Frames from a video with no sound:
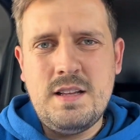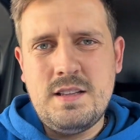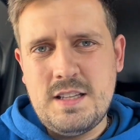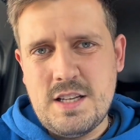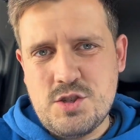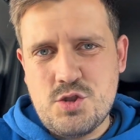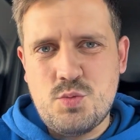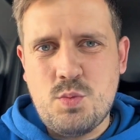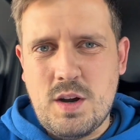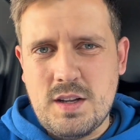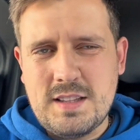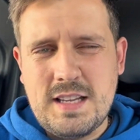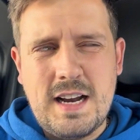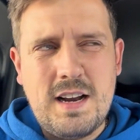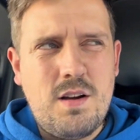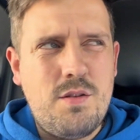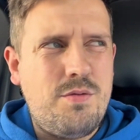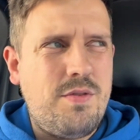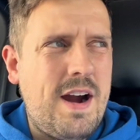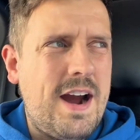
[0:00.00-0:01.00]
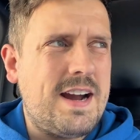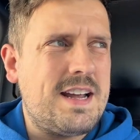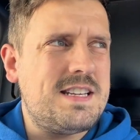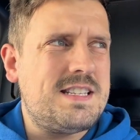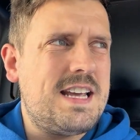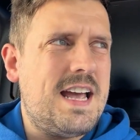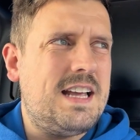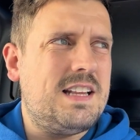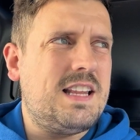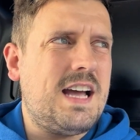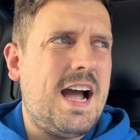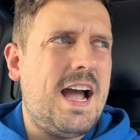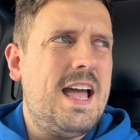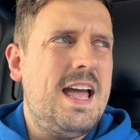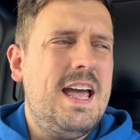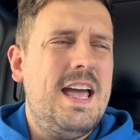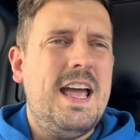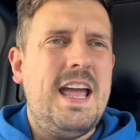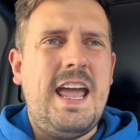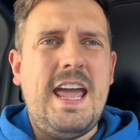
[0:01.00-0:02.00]
This is what Daniel Farke said, that
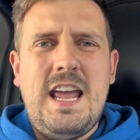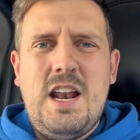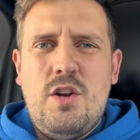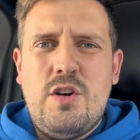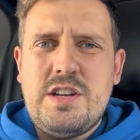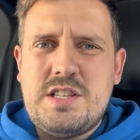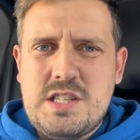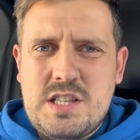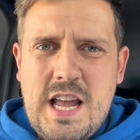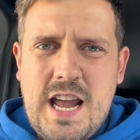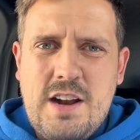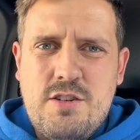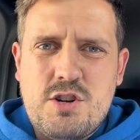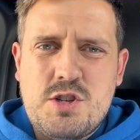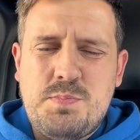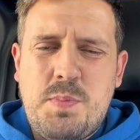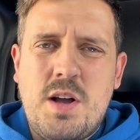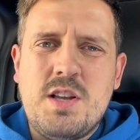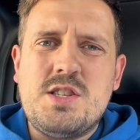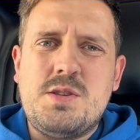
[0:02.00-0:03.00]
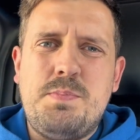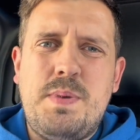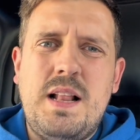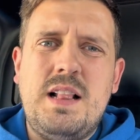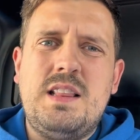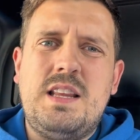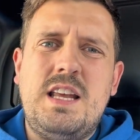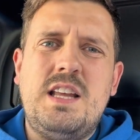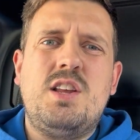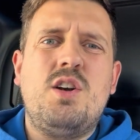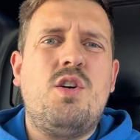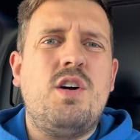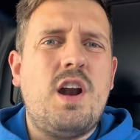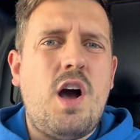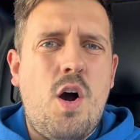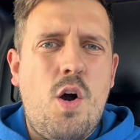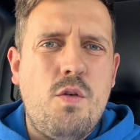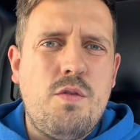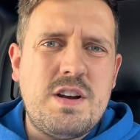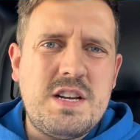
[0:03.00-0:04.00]
he likes to take responsibility to kind
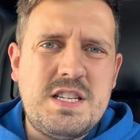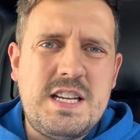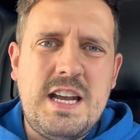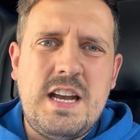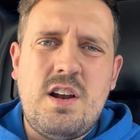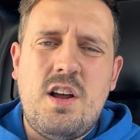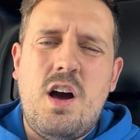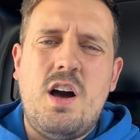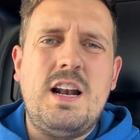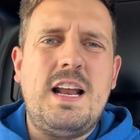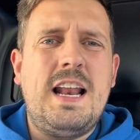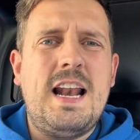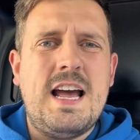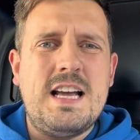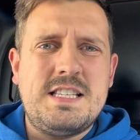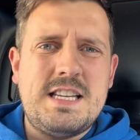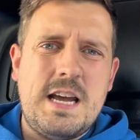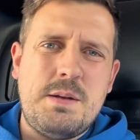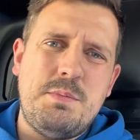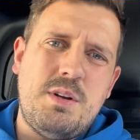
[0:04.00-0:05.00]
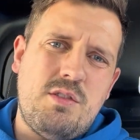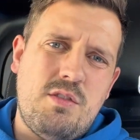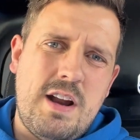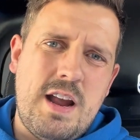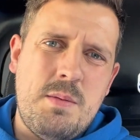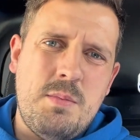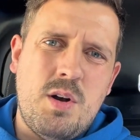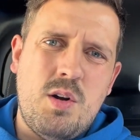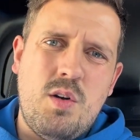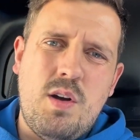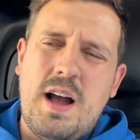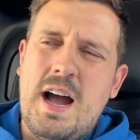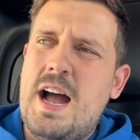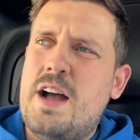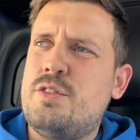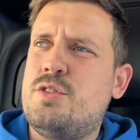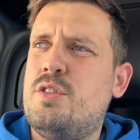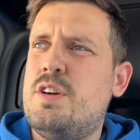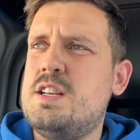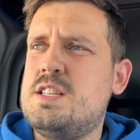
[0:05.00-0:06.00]
of oversee it all. He lets Edmund Reamer look
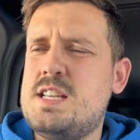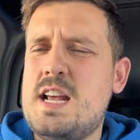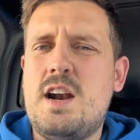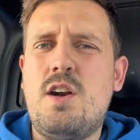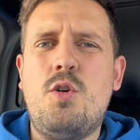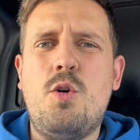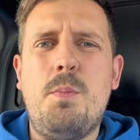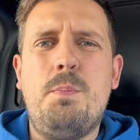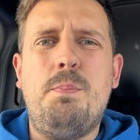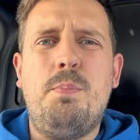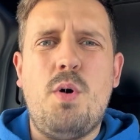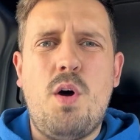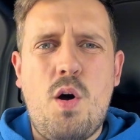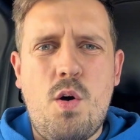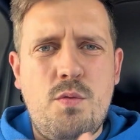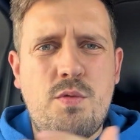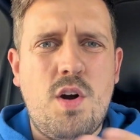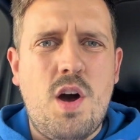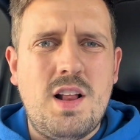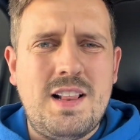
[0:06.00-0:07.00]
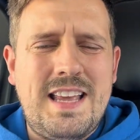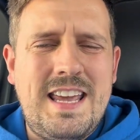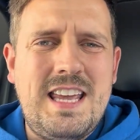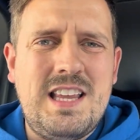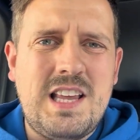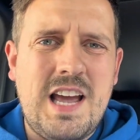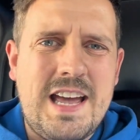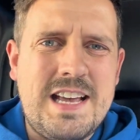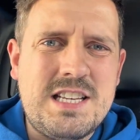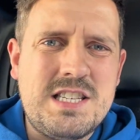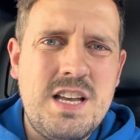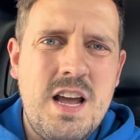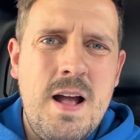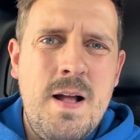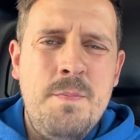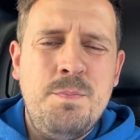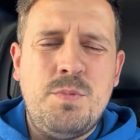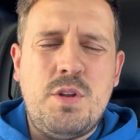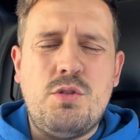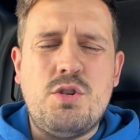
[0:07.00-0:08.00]
after it, set it up, but overall he takes
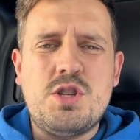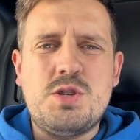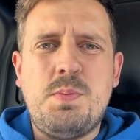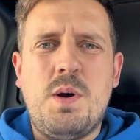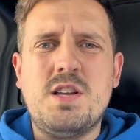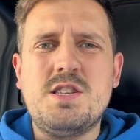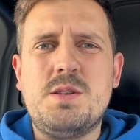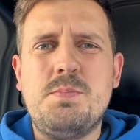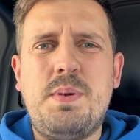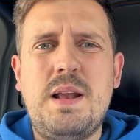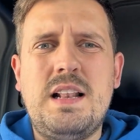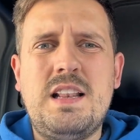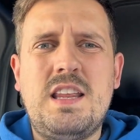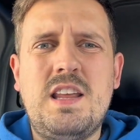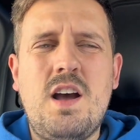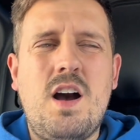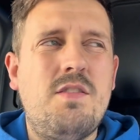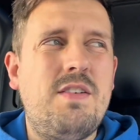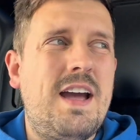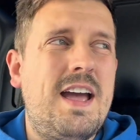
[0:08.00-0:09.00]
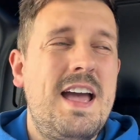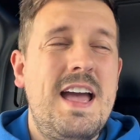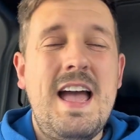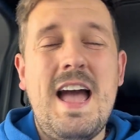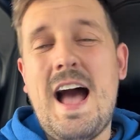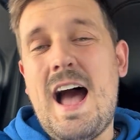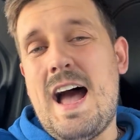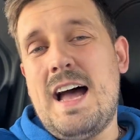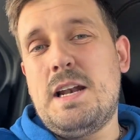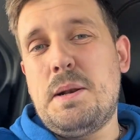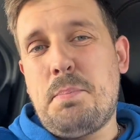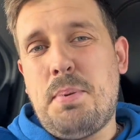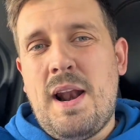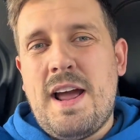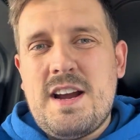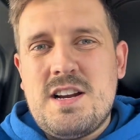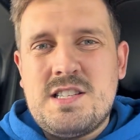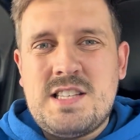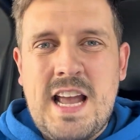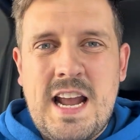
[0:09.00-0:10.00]
the responsibility of it, and the
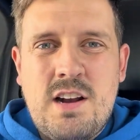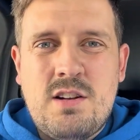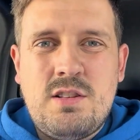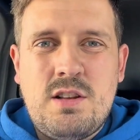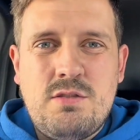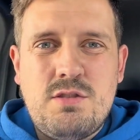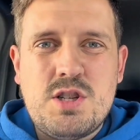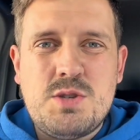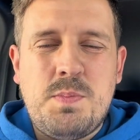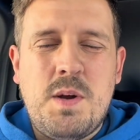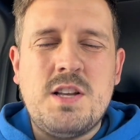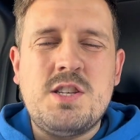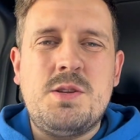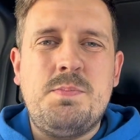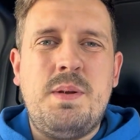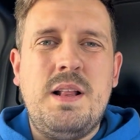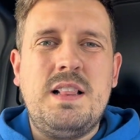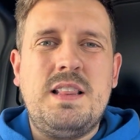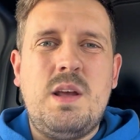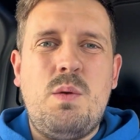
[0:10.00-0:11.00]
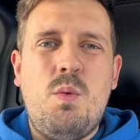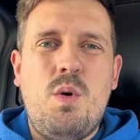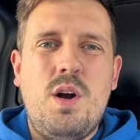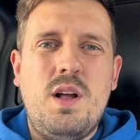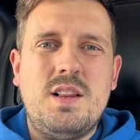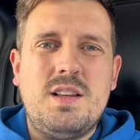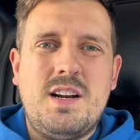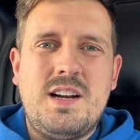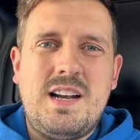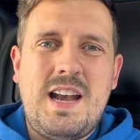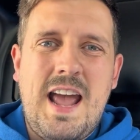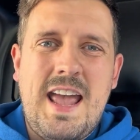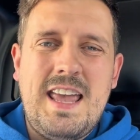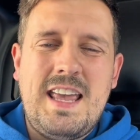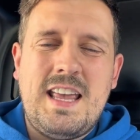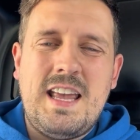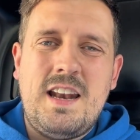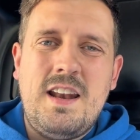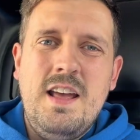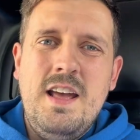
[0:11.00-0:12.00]
players take the responsibility while they're
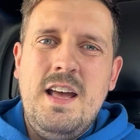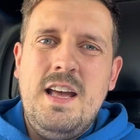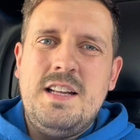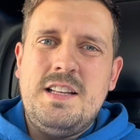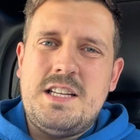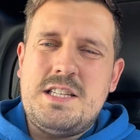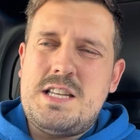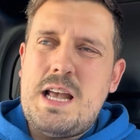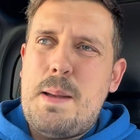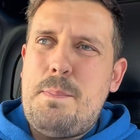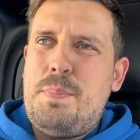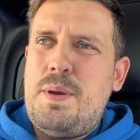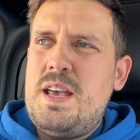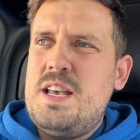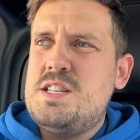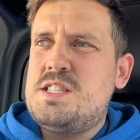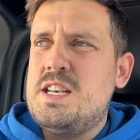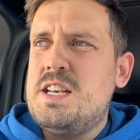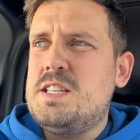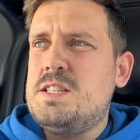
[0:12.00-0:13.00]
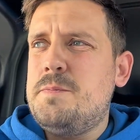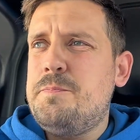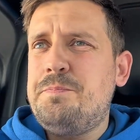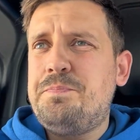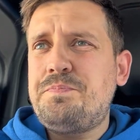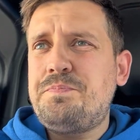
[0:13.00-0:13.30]
taking the set pieces.